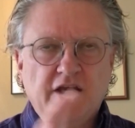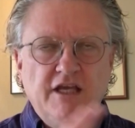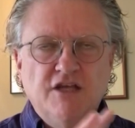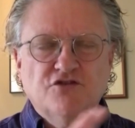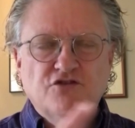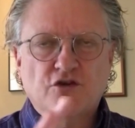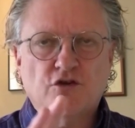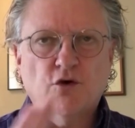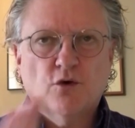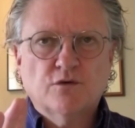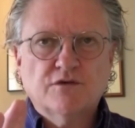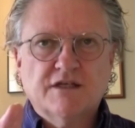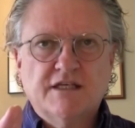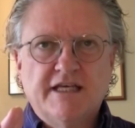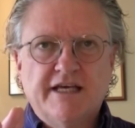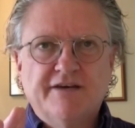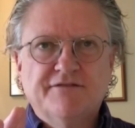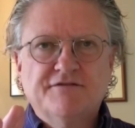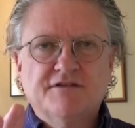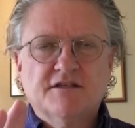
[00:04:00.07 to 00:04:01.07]
each of those
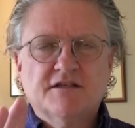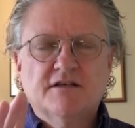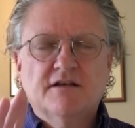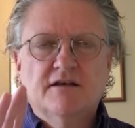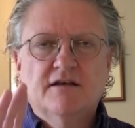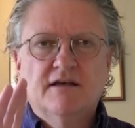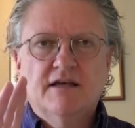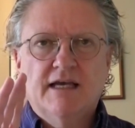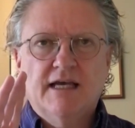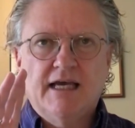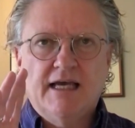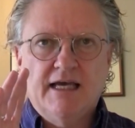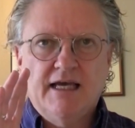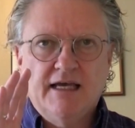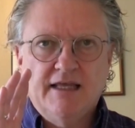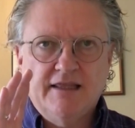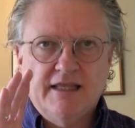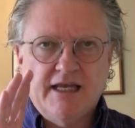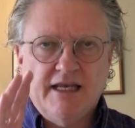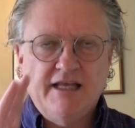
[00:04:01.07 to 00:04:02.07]
gifts
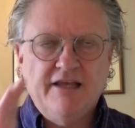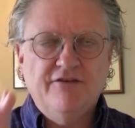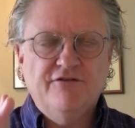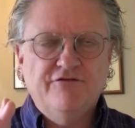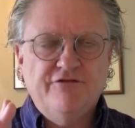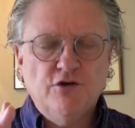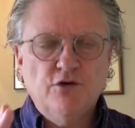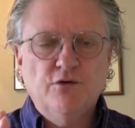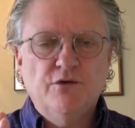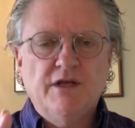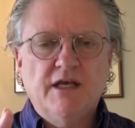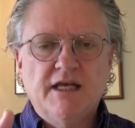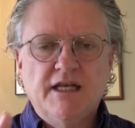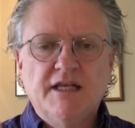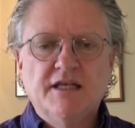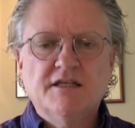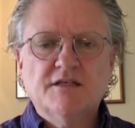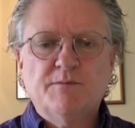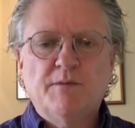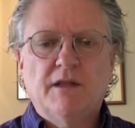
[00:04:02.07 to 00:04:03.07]
that he viewed in
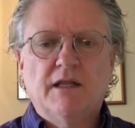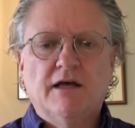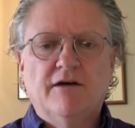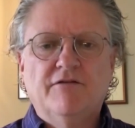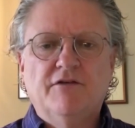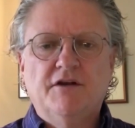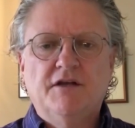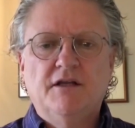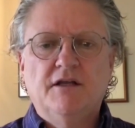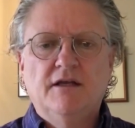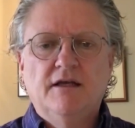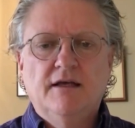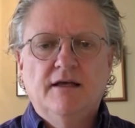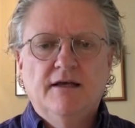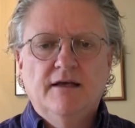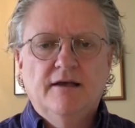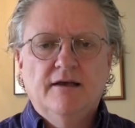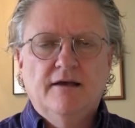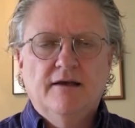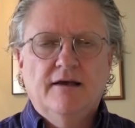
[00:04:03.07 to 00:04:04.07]
his beloved.
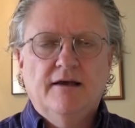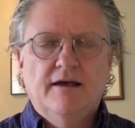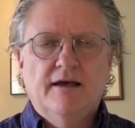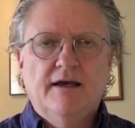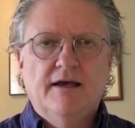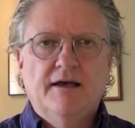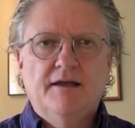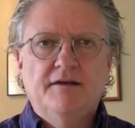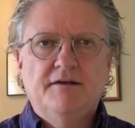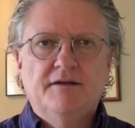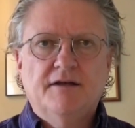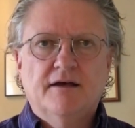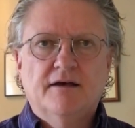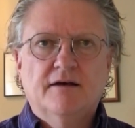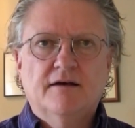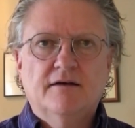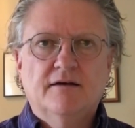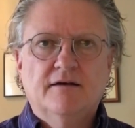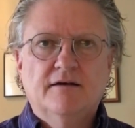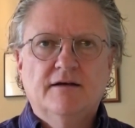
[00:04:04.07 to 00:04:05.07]
And
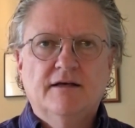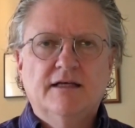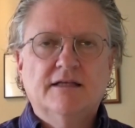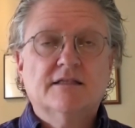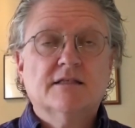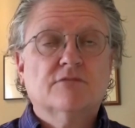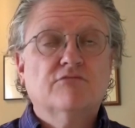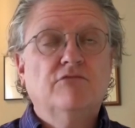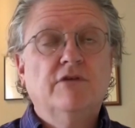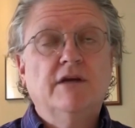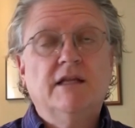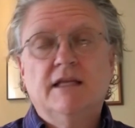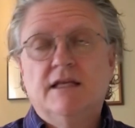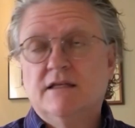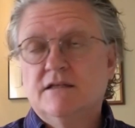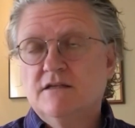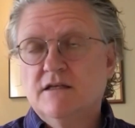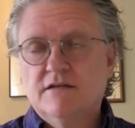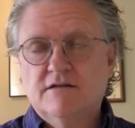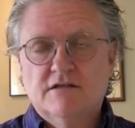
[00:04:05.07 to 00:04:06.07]
it's really
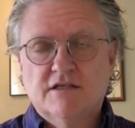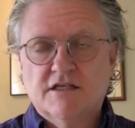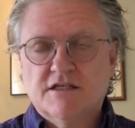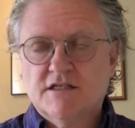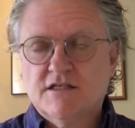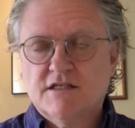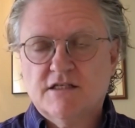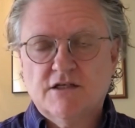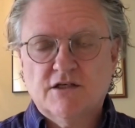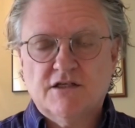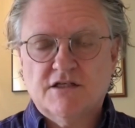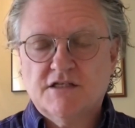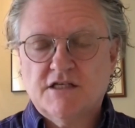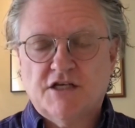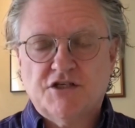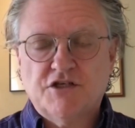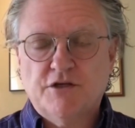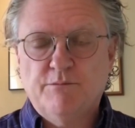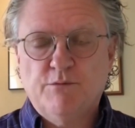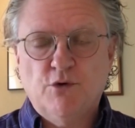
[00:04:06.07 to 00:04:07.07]
just
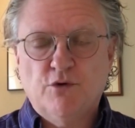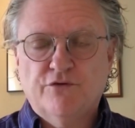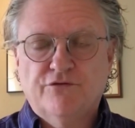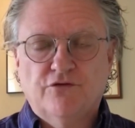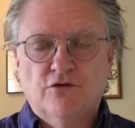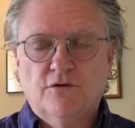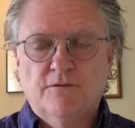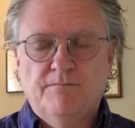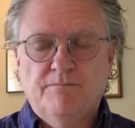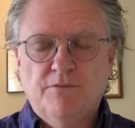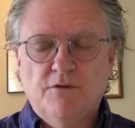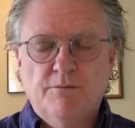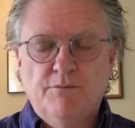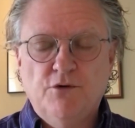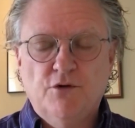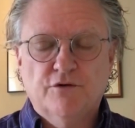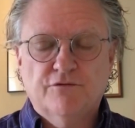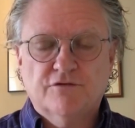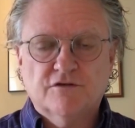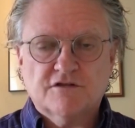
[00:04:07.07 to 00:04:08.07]
such a beautiful,
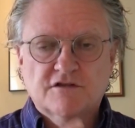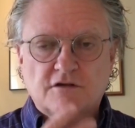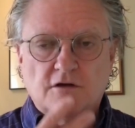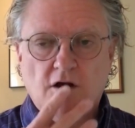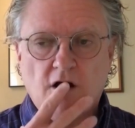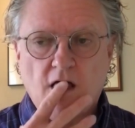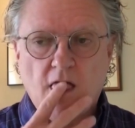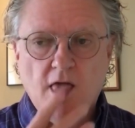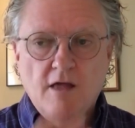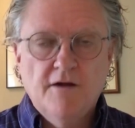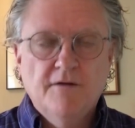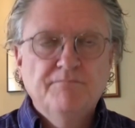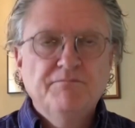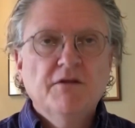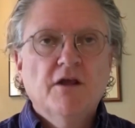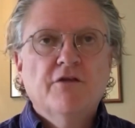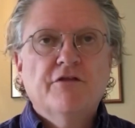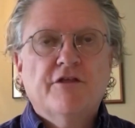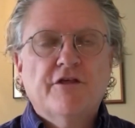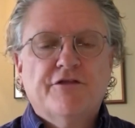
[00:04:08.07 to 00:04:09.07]
beautiful song.
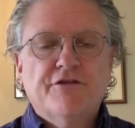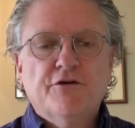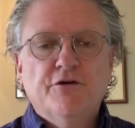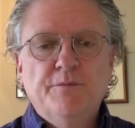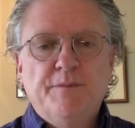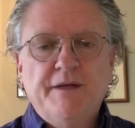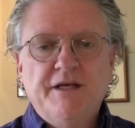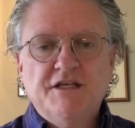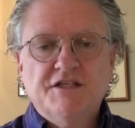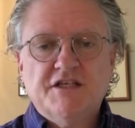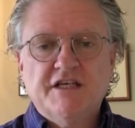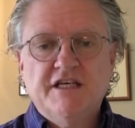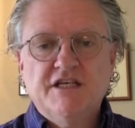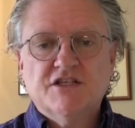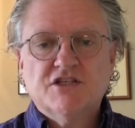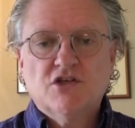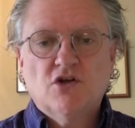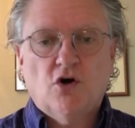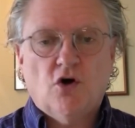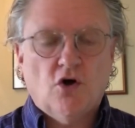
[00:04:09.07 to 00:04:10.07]
The third piece
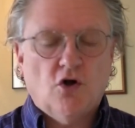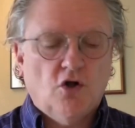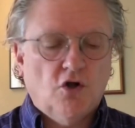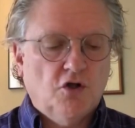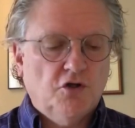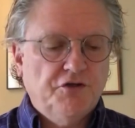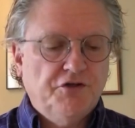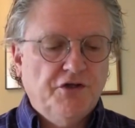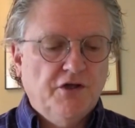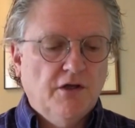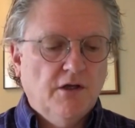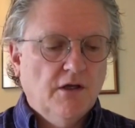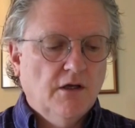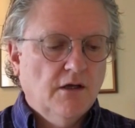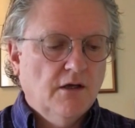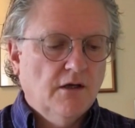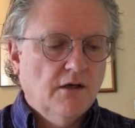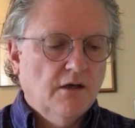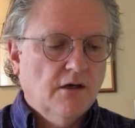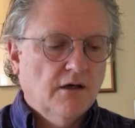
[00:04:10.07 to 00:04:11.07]
is called,
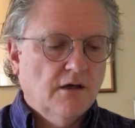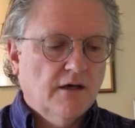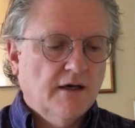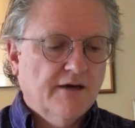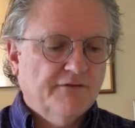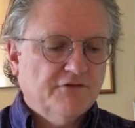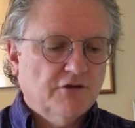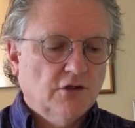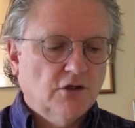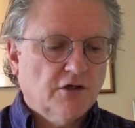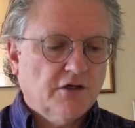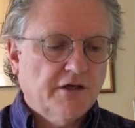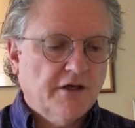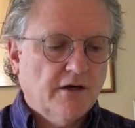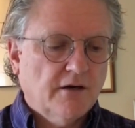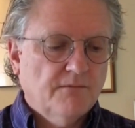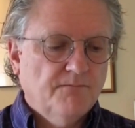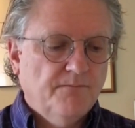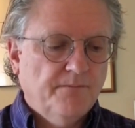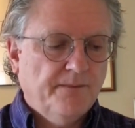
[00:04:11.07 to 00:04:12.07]
I have to look
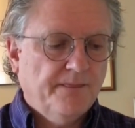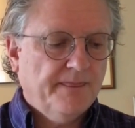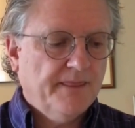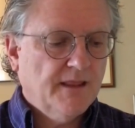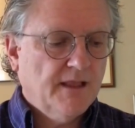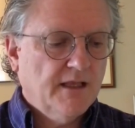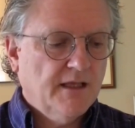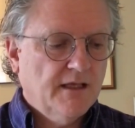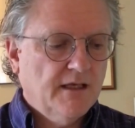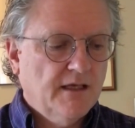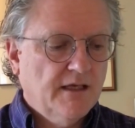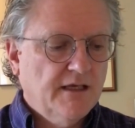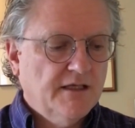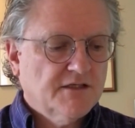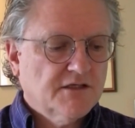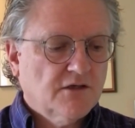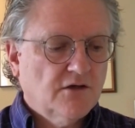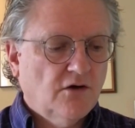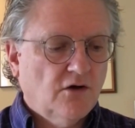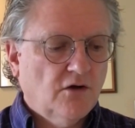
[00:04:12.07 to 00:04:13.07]
here, it's
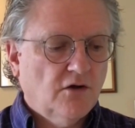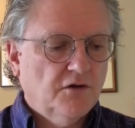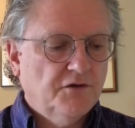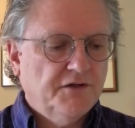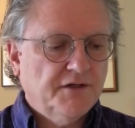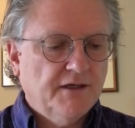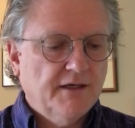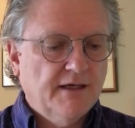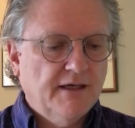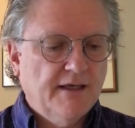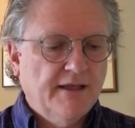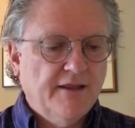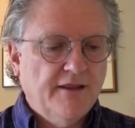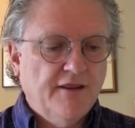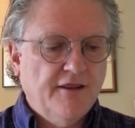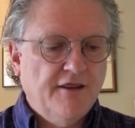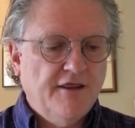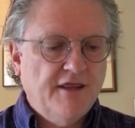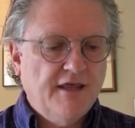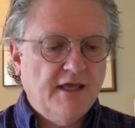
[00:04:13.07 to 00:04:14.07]
called
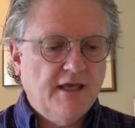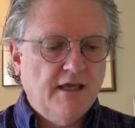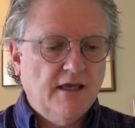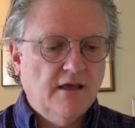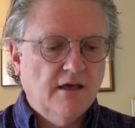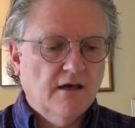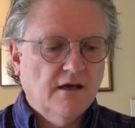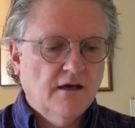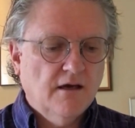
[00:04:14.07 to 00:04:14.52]
The